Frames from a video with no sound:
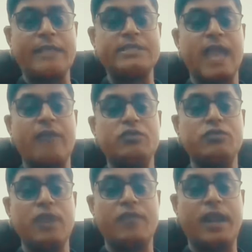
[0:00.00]
tech stack which
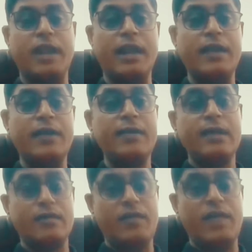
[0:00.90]
we have created,
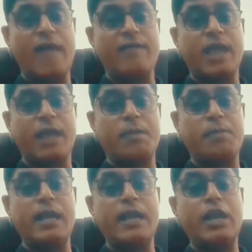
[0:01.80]
we have a
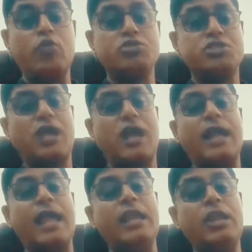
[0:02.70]
capability to
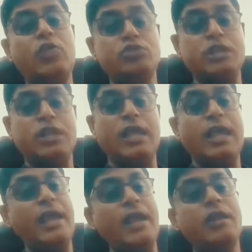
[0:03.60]
start any new city
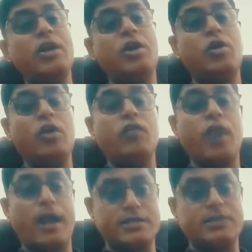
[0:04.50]
in
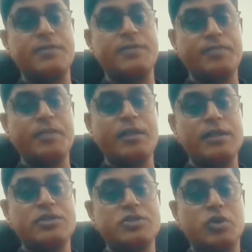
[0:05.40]
24 hours.
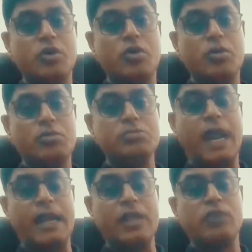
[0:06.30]
So
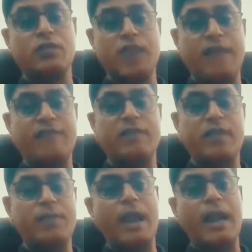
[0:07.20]
that is what we have
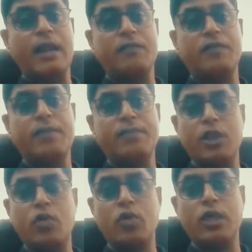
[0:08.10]
developed, and we have
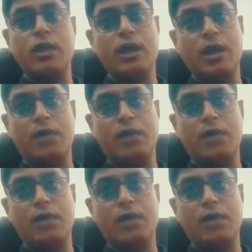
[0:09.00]
been growing